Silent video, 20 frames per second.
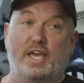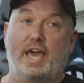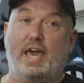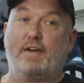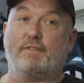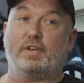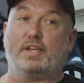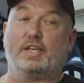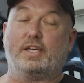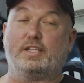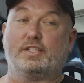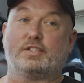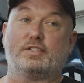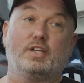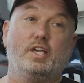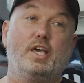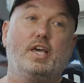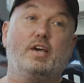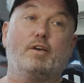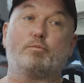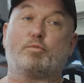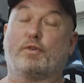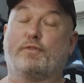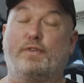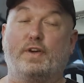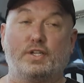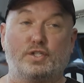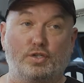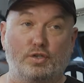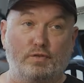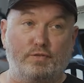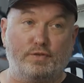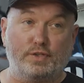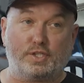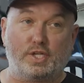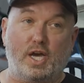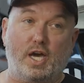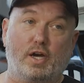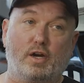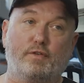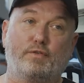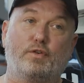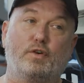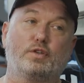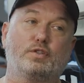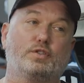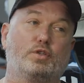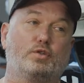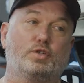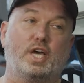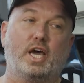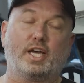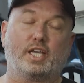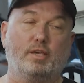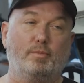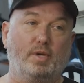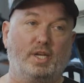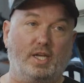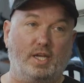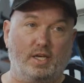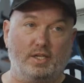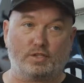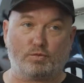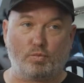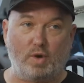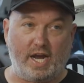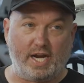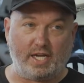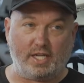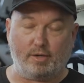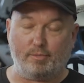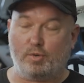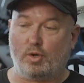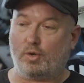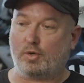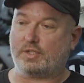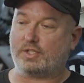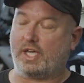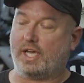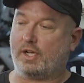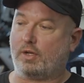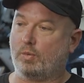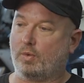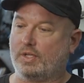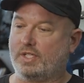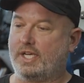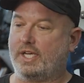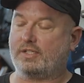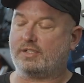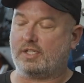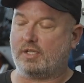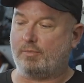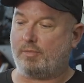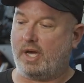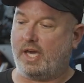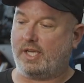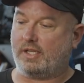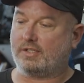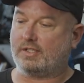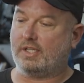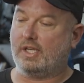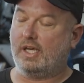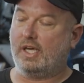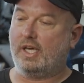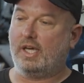to having is professional photographers. They're documenting us riding a motorcycle. We're testing bikes.